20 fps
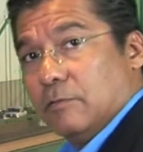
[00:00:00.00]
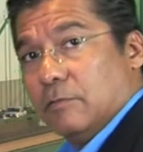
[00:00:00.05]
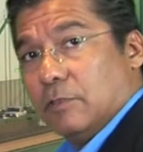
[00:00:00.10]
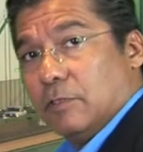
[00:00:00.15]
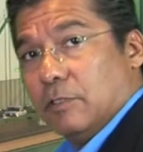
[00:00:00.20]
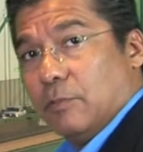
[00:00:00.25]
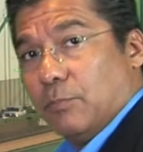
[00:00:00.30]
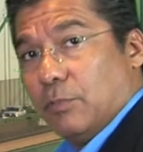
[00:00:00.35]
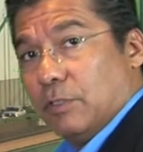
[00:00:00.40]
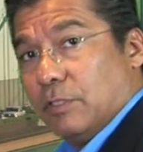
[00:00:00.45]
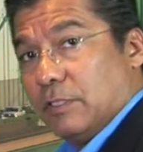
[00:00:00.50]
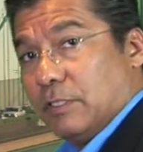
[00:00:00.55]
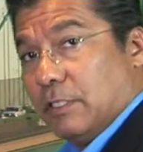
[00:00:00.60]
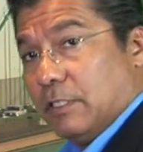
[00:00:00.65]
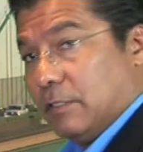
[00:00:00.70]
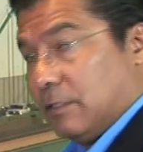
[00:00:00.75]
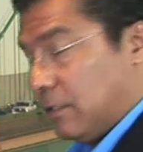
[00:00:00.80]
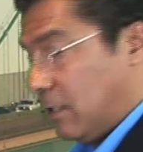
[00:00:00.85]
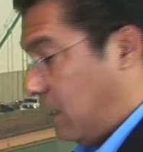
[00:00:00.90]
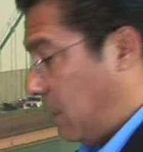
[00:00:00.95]
Simple as
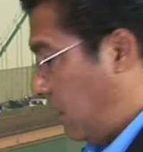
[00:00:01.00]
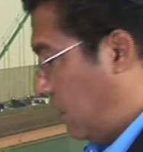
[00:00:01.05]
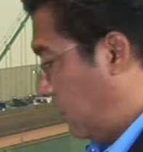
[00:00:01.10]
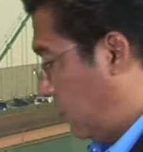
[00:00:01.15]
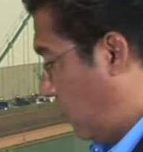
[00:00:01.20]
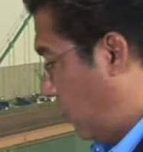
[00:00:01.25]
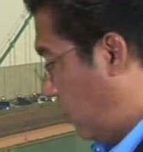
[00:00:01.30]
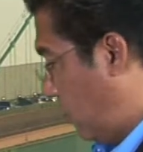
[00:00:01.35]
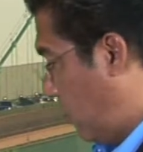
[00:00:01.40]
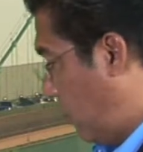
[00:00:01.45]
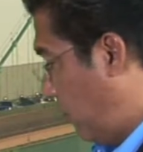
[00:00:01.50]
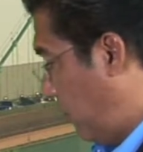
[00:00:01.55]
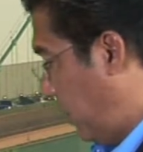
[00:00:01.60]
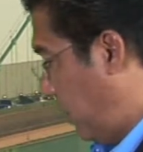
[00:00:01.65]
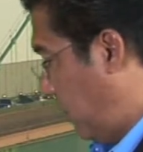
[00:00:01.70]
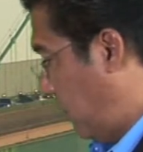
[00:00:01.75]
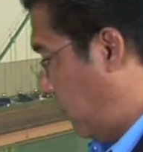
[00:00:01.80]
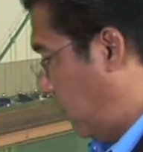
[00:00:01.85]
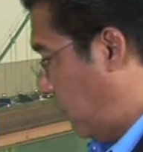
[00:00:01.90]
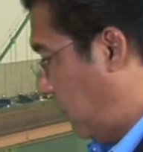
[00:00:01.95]
this. Don't
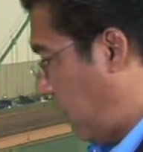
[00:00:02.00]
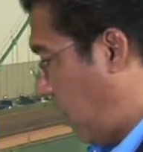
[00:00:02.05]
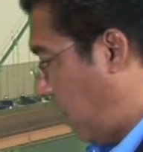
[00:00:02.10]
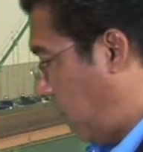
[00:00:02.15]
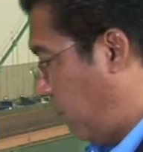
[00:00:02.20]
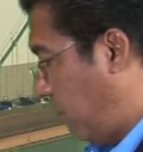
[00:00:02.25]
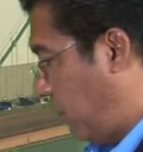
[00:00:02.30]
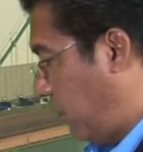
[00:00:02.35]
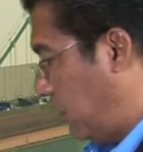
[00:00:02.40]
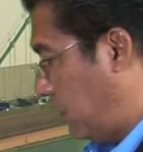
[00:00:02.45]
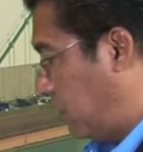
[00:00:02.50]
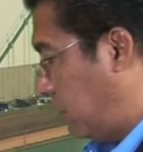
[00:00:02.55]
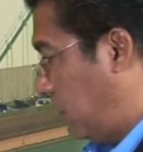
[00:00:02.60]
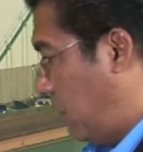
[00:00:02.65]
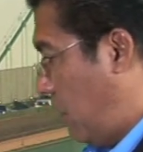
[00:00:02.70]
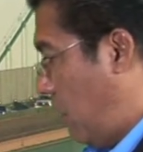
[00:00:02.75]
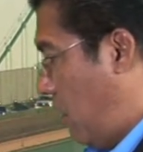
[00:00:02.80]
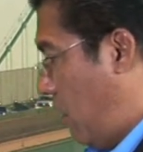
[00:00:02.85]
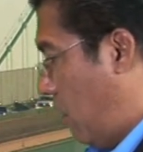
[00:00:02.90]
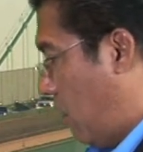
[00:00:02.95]
commingle with logbooks
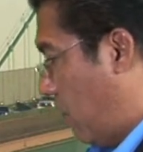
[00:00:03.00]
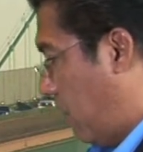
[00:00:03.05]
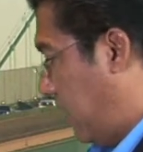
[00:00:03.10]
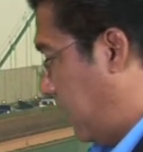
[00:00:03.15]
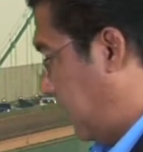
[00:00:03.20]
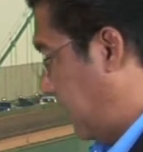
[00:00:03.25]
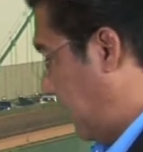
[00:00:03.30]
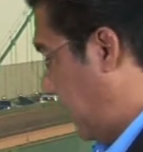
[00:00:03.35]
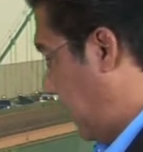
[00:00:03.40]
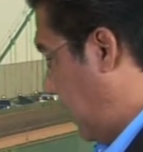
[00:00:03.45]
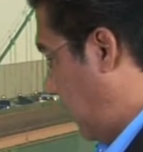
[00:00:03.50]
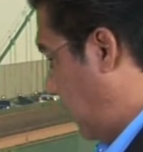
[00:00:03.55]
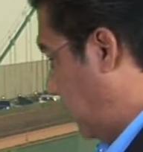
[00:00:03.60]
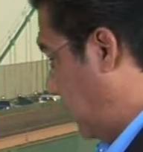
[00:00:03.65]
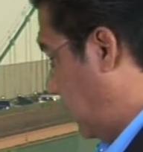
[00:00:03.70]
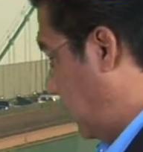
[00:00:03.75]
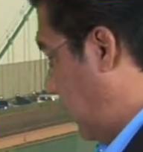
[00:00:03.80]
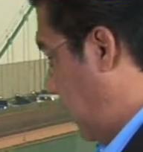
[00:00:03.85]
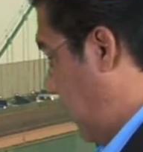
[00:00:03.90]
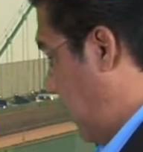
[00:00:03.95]
or anything else.